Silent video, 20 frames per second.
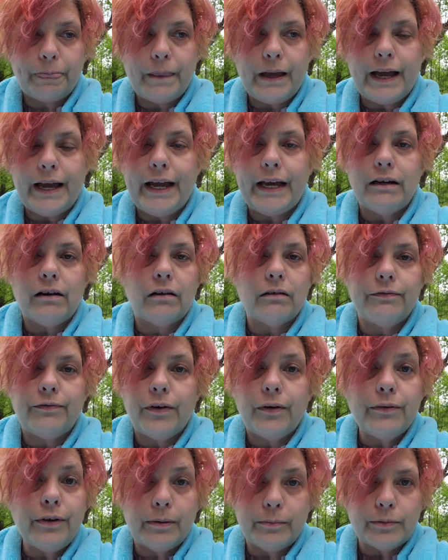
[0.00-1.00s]
I had all the
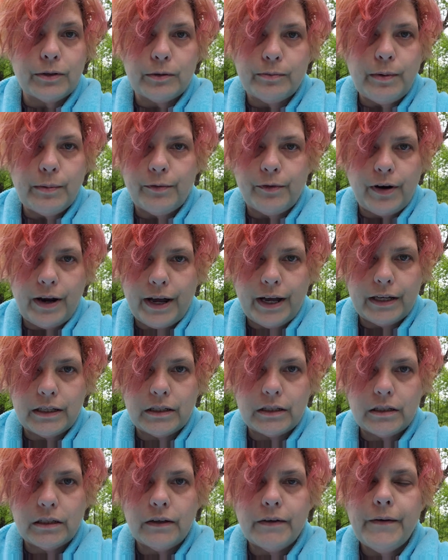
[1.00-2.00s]
phone numbers
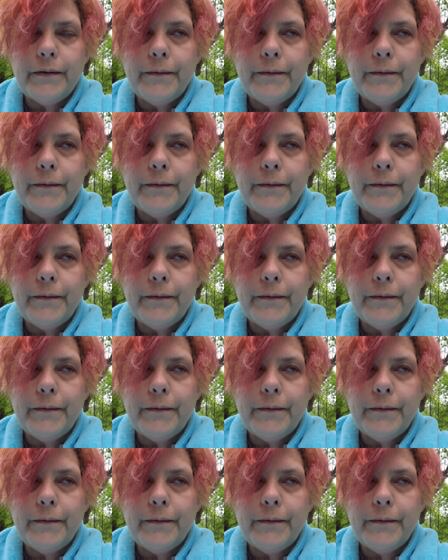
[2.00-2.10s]
memorized.